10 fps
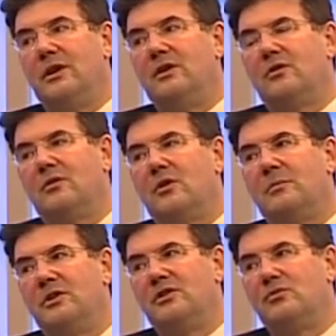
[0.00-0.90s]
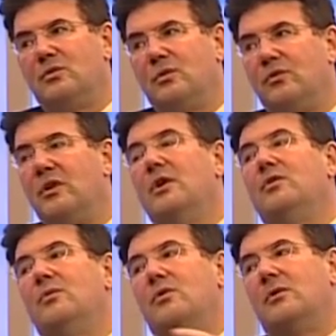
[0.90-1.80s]
these competition rules
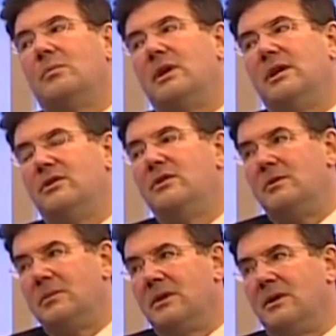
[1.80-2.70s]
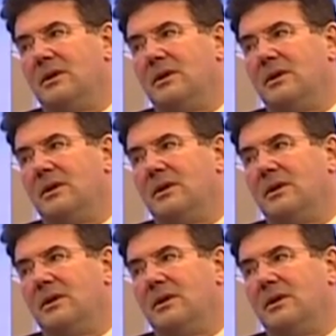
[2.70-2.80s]
do not apply in Europe.